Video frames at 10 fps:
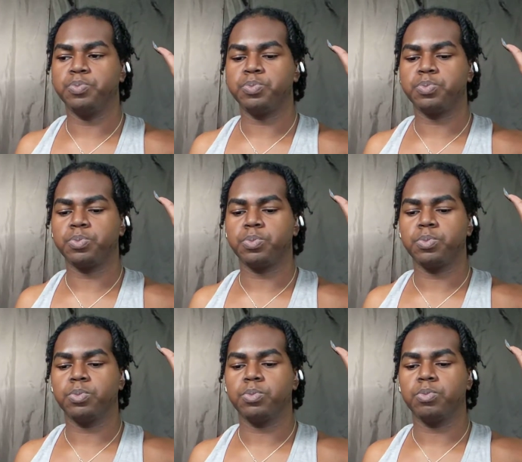
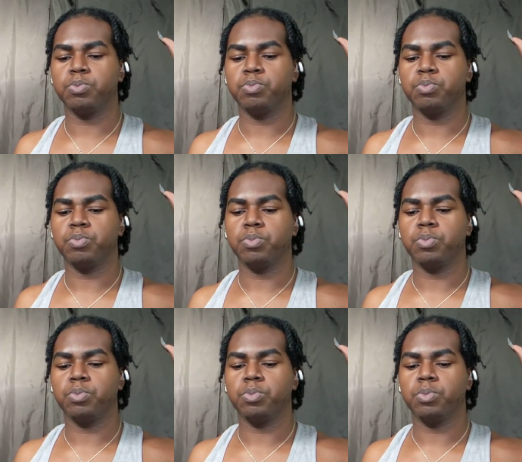
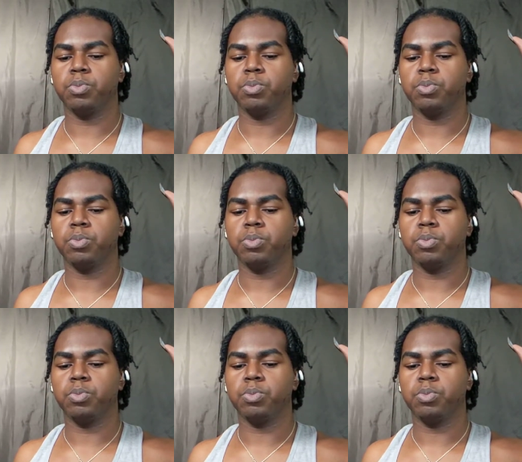[no speech]